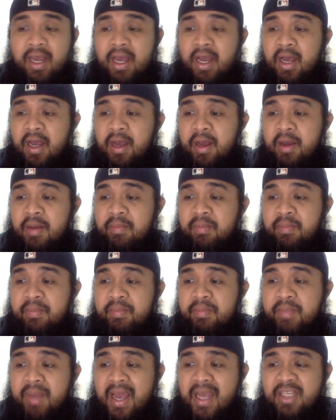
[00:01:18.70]

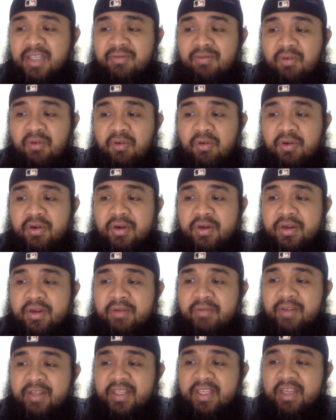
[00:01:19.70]
As
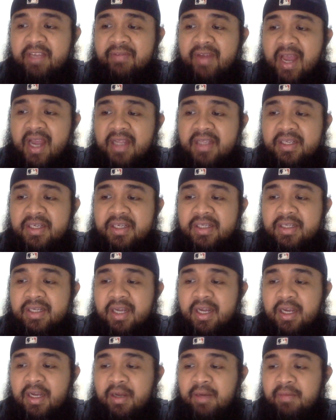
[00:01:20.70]
for fatigue factor,
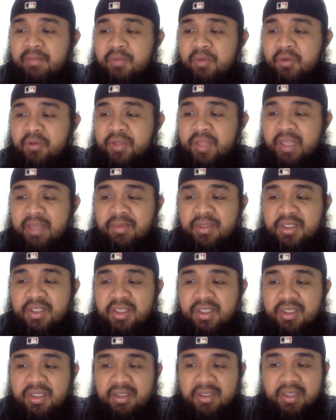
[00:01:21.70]
both teams
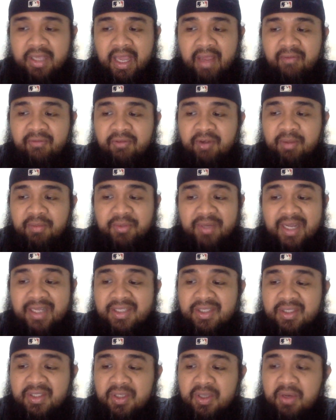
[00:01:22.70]
just came from
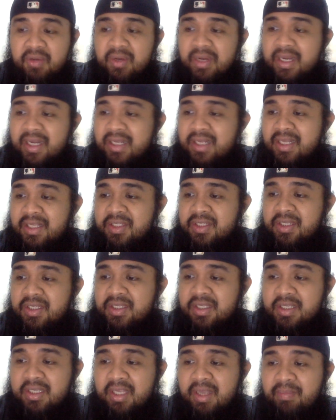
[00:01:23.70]
rest. So let's
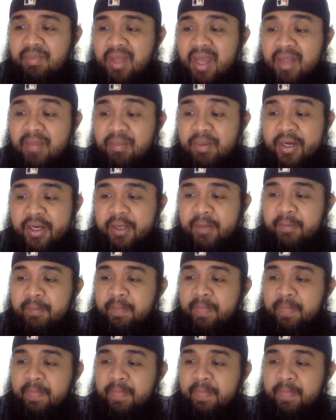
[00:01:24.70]
just skip that part.